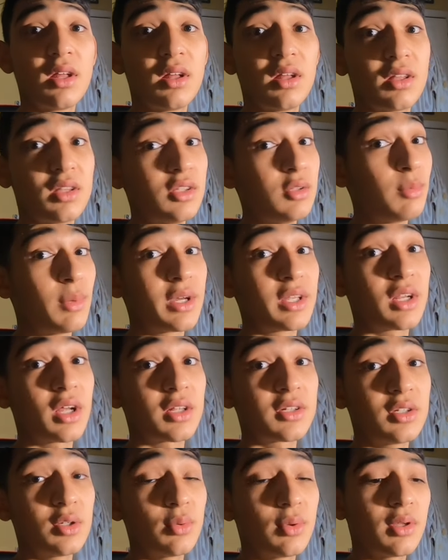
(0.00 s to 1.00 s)
You might not
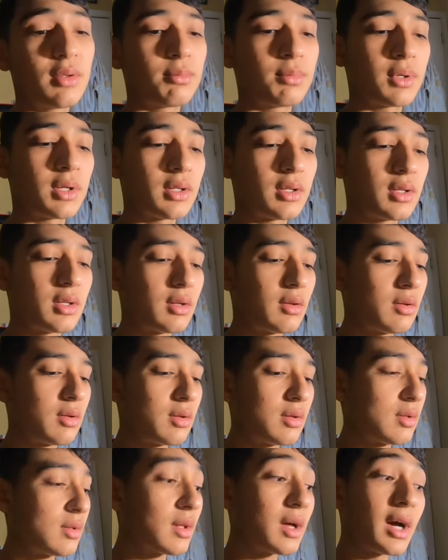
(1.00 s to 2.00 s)
do it, but
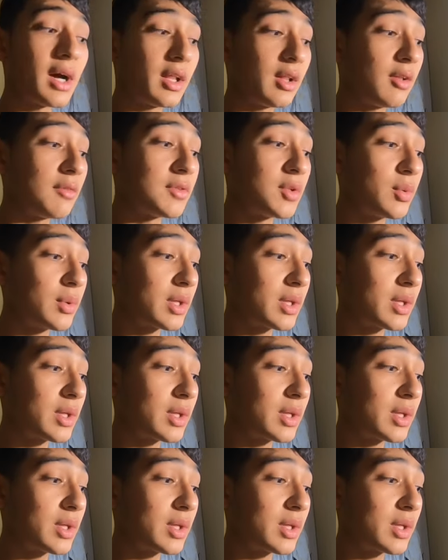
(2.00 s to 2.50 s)
I love doing